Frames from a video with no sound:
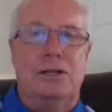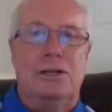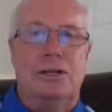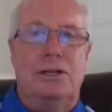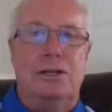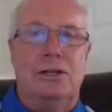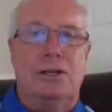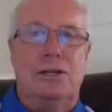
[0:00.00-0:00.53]

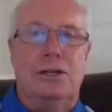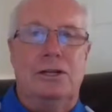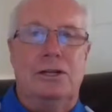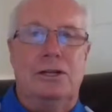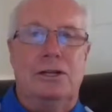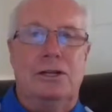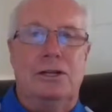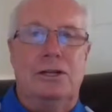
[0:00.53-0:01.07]
music
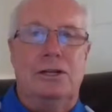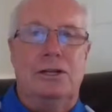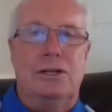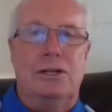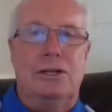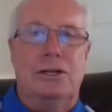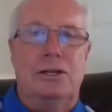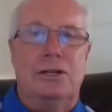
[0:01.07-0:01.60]
respirator.
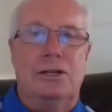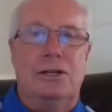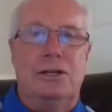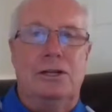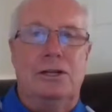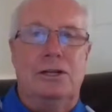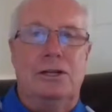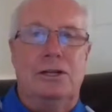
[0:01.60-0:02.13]

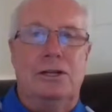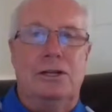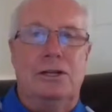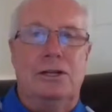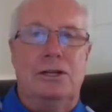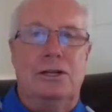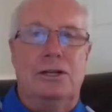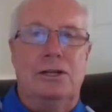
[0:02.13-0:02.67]
And
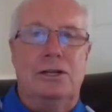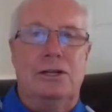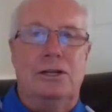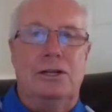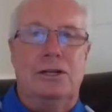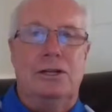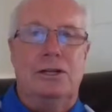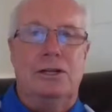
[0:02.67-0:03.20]
Todd wanted
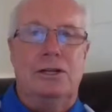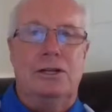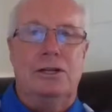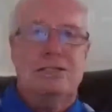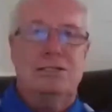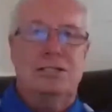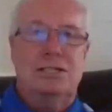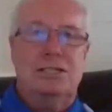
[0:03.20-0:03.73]
to
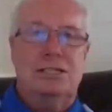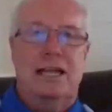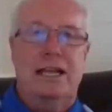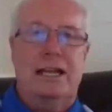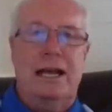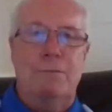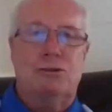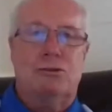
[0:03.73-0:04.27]
emphasize, just
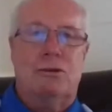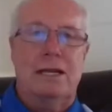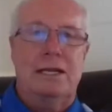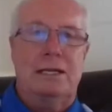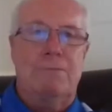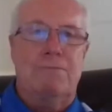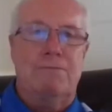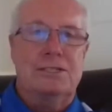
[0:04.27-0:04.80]
like I'm
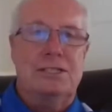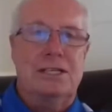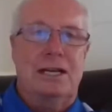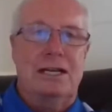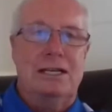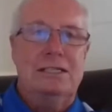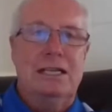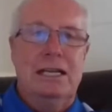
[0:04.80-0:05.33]
trying to
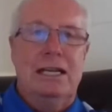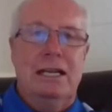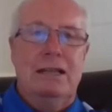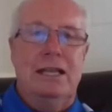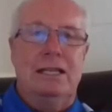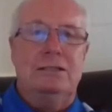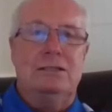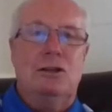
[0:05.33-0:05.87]
emphasize,
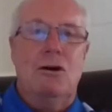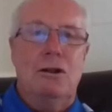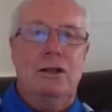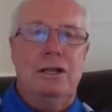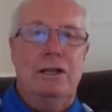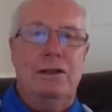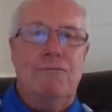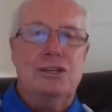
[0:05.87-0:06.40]
that
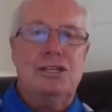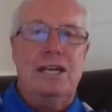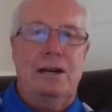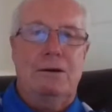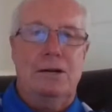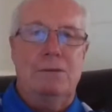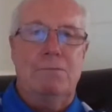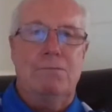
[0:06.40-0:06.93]
calling for
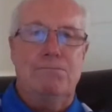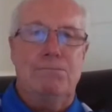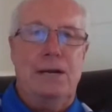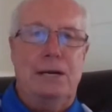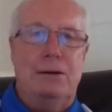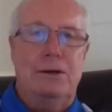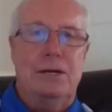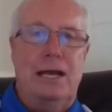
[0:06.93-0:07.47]

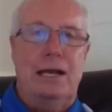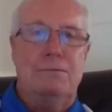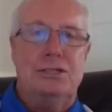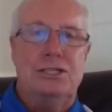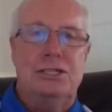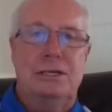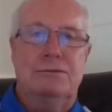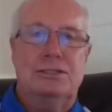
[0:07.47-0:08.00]

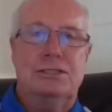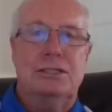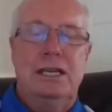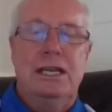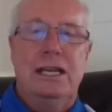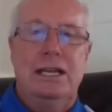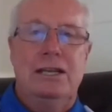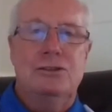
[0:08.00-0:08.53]
paradigm shifts
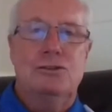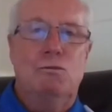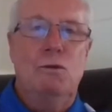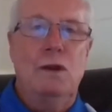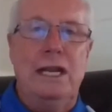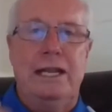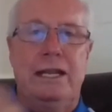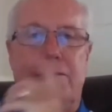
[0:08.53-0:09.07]
is
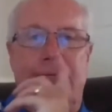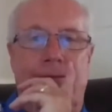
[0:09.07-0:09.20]
really